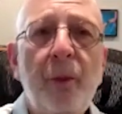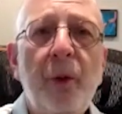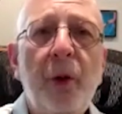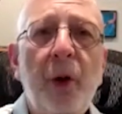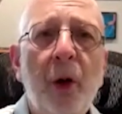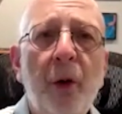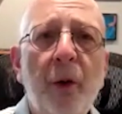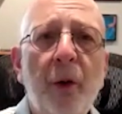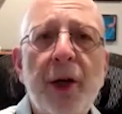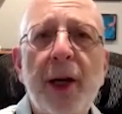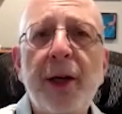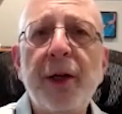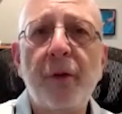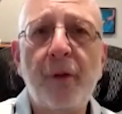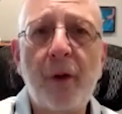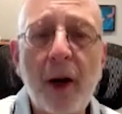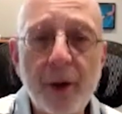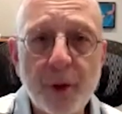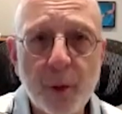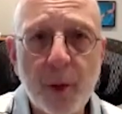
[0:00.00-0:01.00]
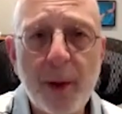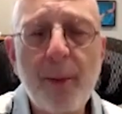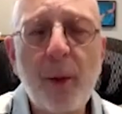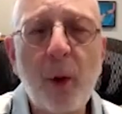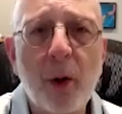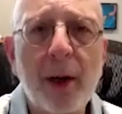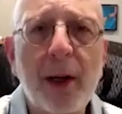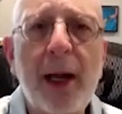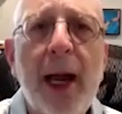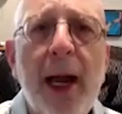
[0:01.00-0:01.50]
a change advisory
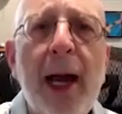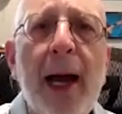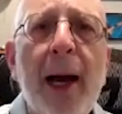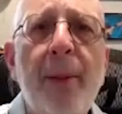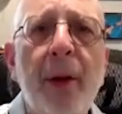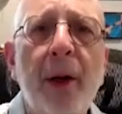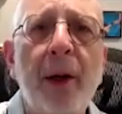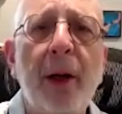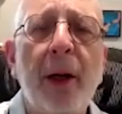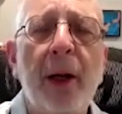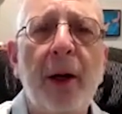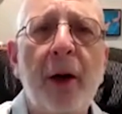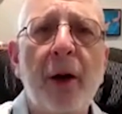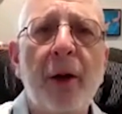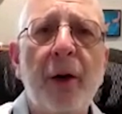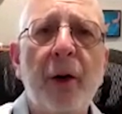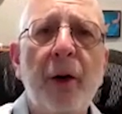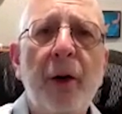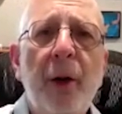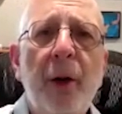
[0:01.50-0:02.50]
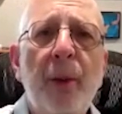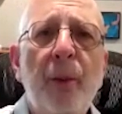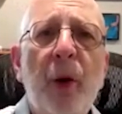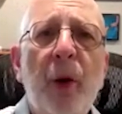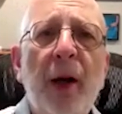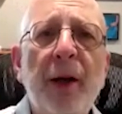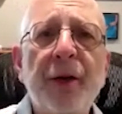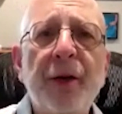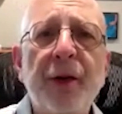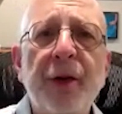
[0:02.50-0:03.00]
board, a CAB, and other
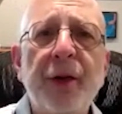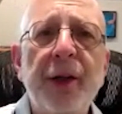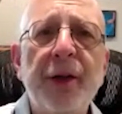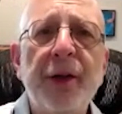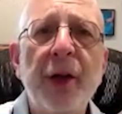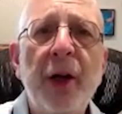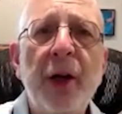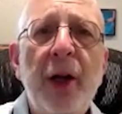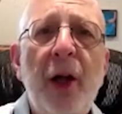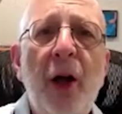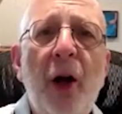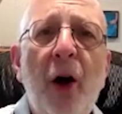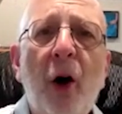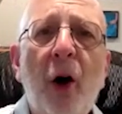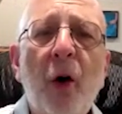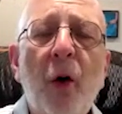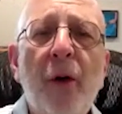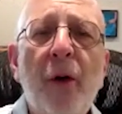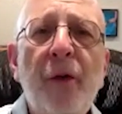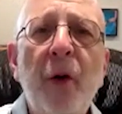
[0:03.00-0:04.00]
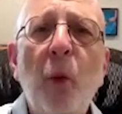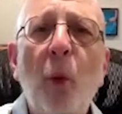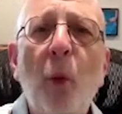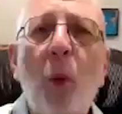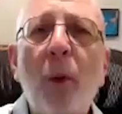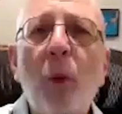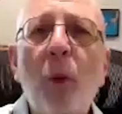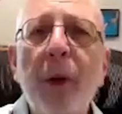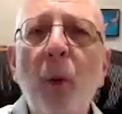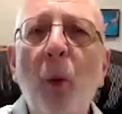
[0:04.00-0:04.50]
processes are often
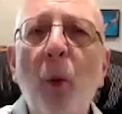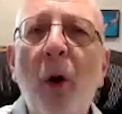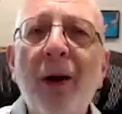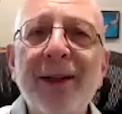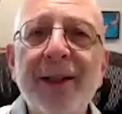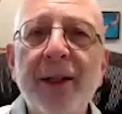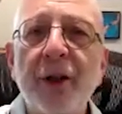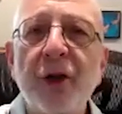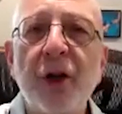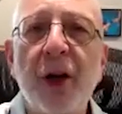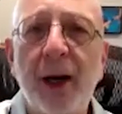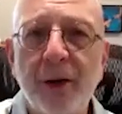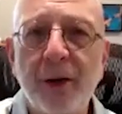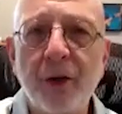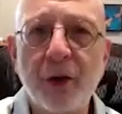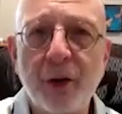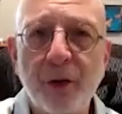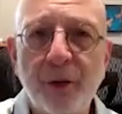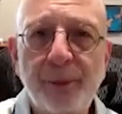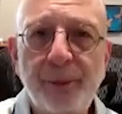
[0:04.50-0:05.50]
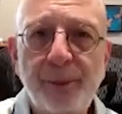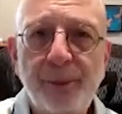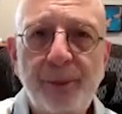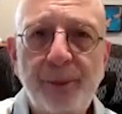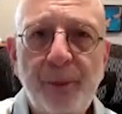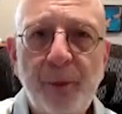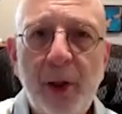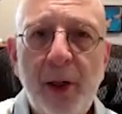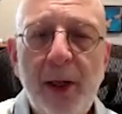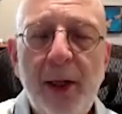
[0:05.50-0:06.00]
what we want to change.
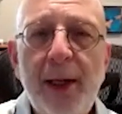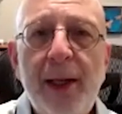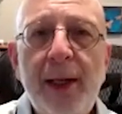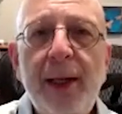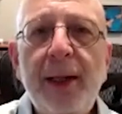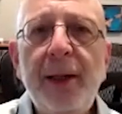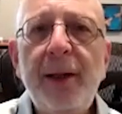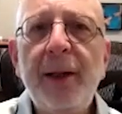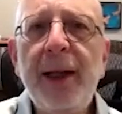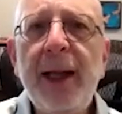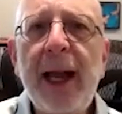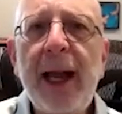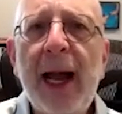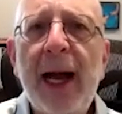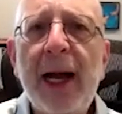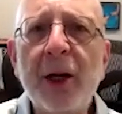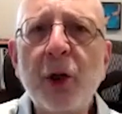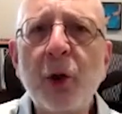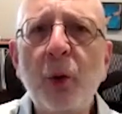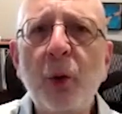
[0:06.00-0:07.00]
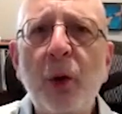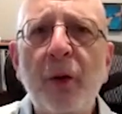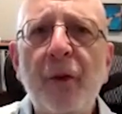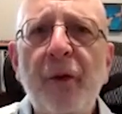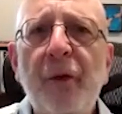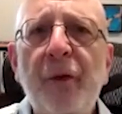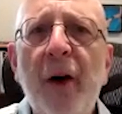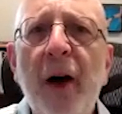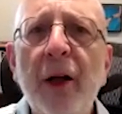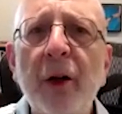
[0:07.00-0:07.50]
The actual
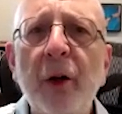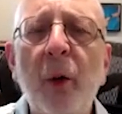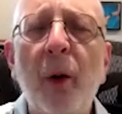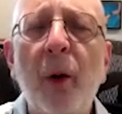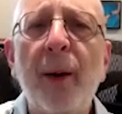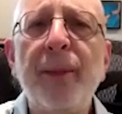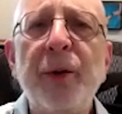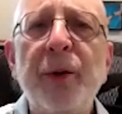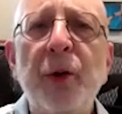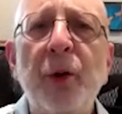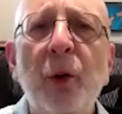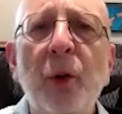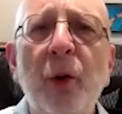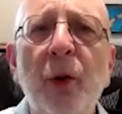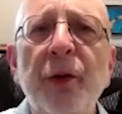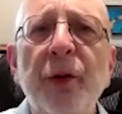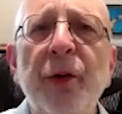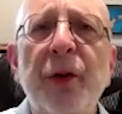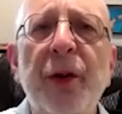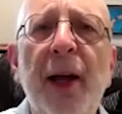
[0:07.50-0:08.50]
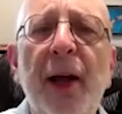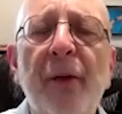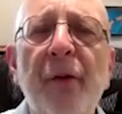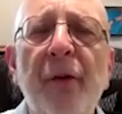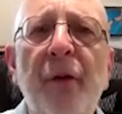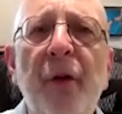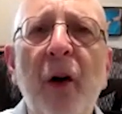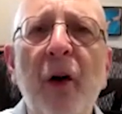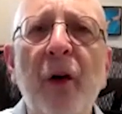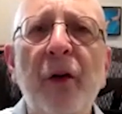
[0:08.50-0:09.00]
follow-up tools that
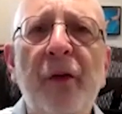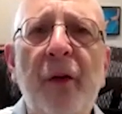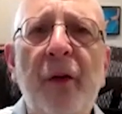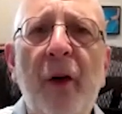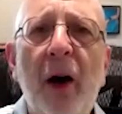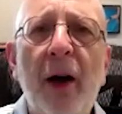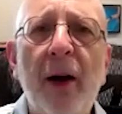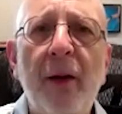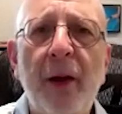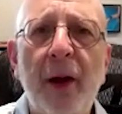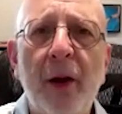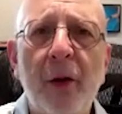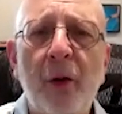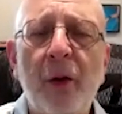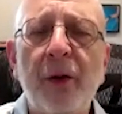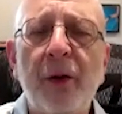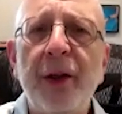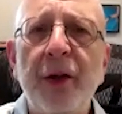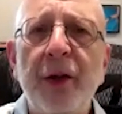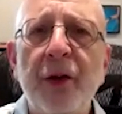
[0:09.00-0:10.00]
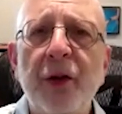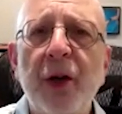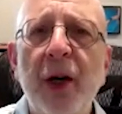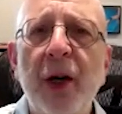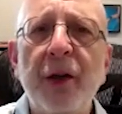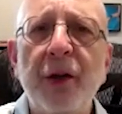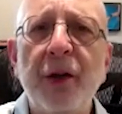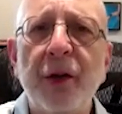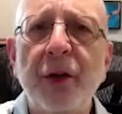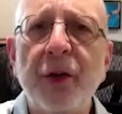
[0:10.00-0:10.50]
verify that all these
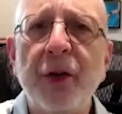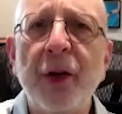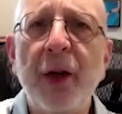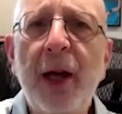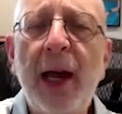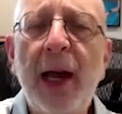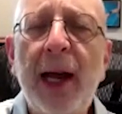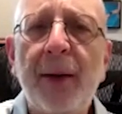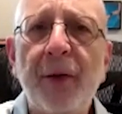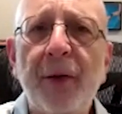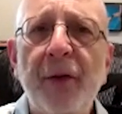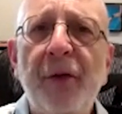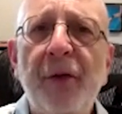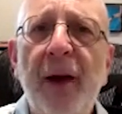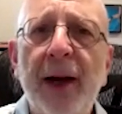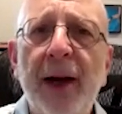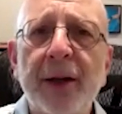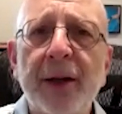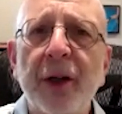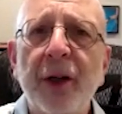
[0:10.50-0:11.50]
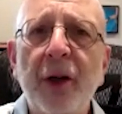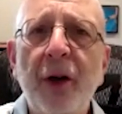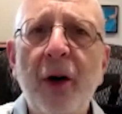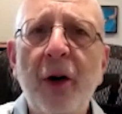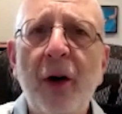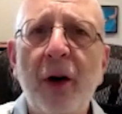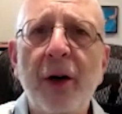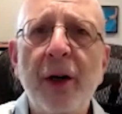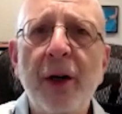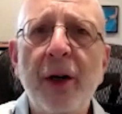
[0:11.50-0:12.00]
changes have in fact
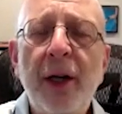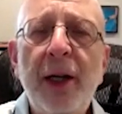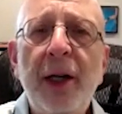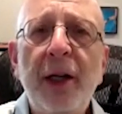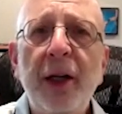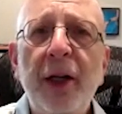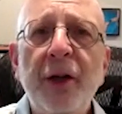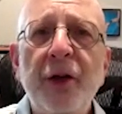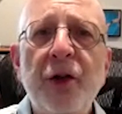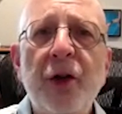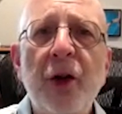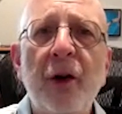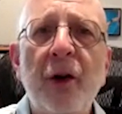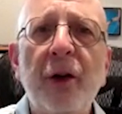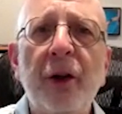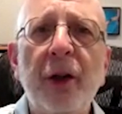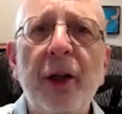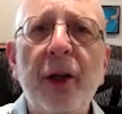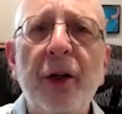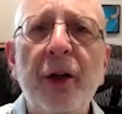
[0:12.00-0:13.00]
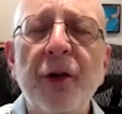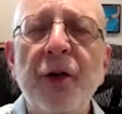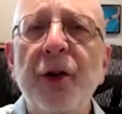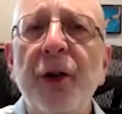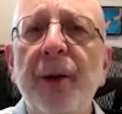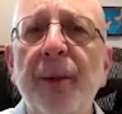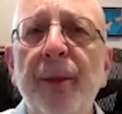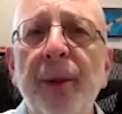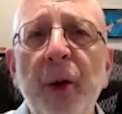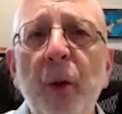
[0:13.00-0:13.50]
occurred is generally
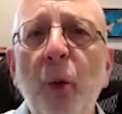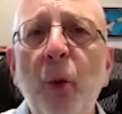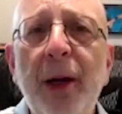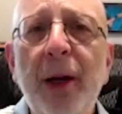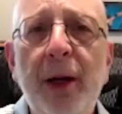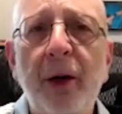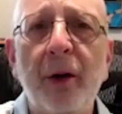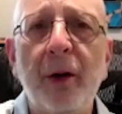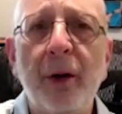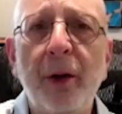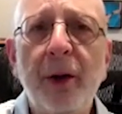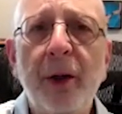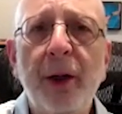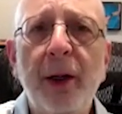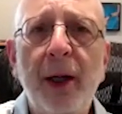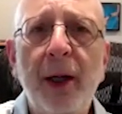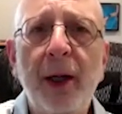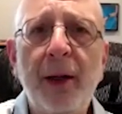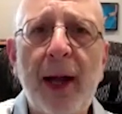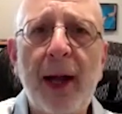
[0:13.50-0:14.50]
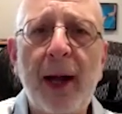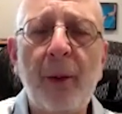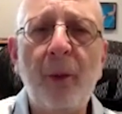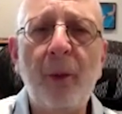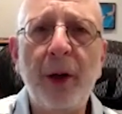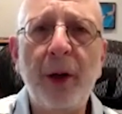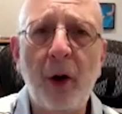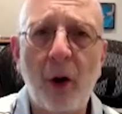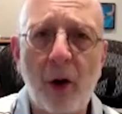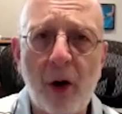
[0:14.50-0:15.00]
considerably weaker in that
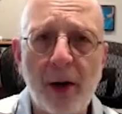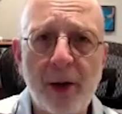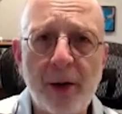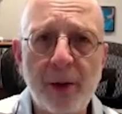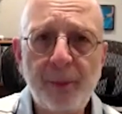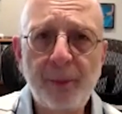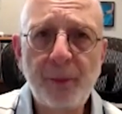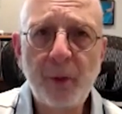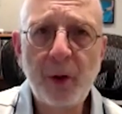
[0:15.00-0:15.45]
regard.